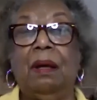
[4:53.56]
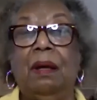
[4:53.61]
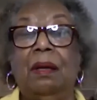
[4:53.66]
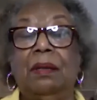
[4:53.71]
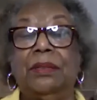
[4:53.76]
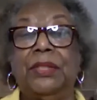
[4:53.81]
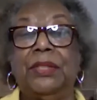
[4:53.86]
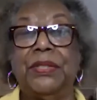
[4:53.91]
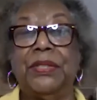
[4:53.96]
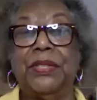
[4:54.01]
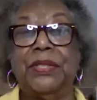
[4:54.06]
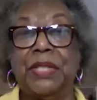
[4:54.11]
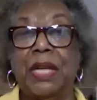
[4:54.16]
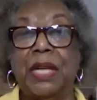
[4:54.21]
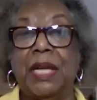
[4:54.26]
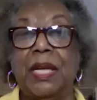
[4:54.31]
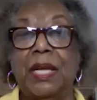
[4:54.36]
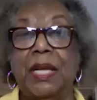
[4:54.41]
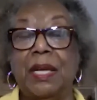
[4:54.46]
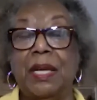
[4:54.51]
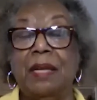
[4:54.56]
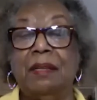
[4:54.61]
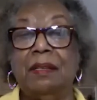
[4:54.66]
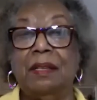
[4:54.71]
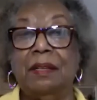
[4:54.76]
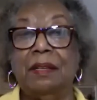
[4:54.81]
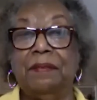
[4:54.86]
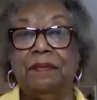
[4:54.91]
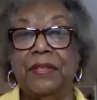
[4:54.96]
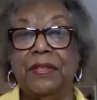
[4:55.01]
to stay in
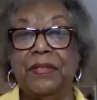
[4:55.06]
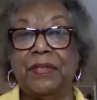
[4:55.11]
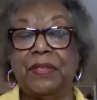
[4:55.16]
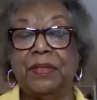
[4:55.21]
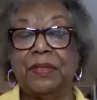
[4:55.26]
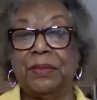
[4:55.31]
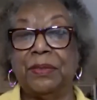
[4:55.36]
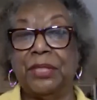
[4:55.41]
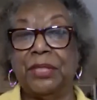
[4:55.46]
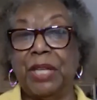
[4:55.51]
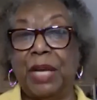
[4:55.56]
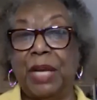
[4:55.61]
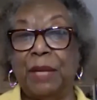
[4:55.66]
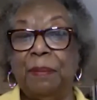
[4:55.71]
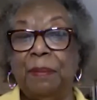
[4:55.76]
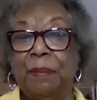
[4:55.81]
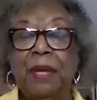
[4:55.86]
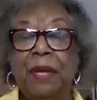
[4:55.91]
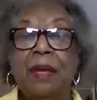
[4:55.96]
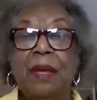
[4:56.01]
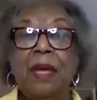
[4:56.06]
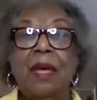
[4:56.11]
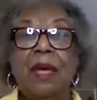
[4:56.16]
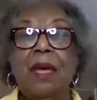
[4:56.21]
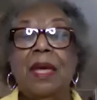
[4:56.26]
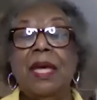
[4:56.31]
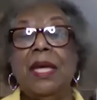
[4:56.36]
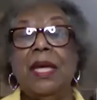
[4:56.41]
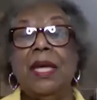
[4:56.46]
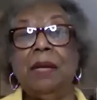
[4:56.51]
good physical shape.
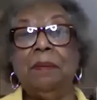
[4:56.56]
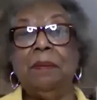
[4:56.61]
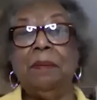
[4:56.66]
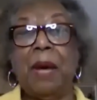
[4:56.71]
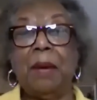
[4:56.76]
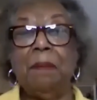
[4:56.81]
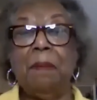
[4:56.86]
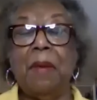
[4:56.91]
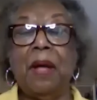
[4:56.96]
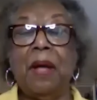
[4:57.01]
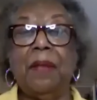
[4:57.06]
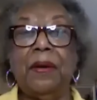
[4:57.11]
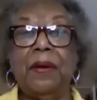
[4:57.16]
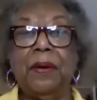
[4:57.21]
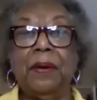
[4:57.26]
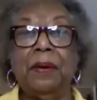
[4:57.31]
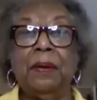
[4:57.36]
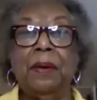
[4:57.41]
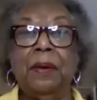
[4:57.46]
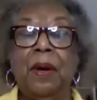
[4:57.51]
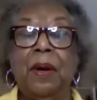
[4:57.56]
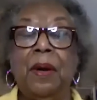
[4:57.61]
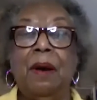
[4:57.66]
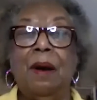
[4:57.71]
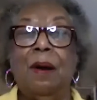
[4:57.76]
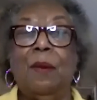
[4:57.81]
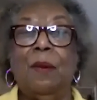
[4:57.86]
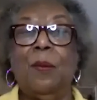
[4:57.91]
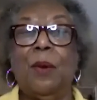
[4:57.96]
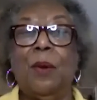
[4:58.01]
He and my mother
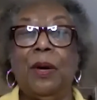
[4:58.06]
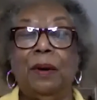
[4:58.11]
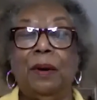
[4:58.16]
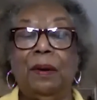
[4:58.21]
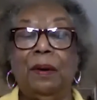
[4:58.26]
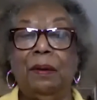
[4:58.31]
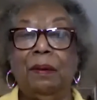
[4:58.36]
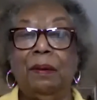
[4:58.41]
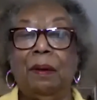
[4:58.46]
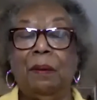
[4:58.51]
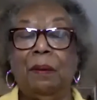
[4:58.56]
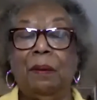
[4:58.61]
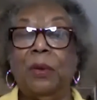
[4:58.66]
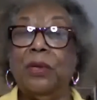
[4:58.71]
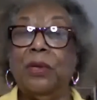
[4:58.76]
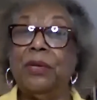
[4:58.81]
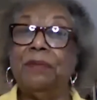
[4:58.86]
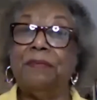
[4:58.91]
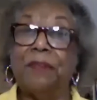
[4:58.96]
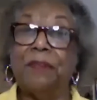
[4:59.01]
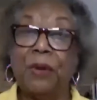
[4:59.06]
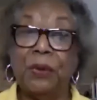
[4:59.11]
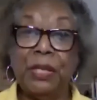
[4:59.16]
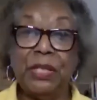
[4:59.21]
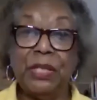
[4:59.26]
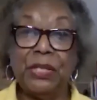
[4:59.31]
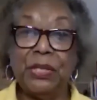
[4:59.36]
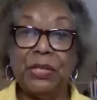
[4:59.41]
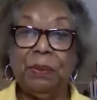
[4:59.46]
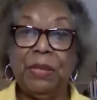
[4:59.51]
were
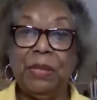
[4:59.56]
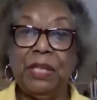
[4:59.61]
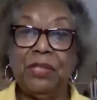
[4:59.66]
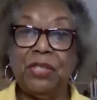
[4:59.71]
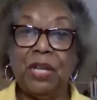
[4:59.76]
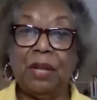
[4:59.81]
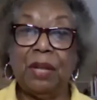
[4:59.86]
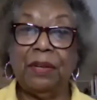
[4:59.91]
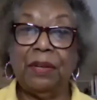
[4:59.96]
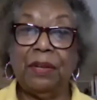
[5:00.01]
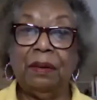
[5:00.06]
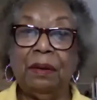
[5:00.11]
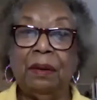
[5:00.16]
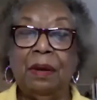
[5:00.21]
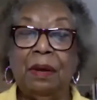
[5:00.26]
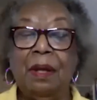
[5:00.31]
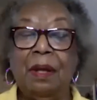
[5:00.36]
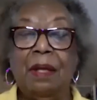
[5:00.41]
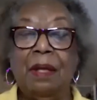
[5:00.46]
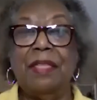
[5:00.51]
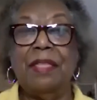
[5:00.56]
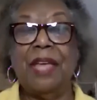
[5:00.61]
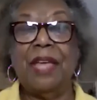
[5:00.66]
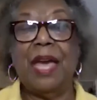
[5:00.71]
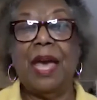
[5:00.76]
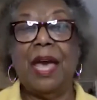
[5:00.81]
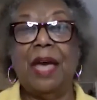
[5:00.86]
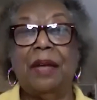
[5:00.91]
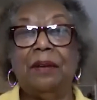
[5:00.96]
devoted to each other. They had a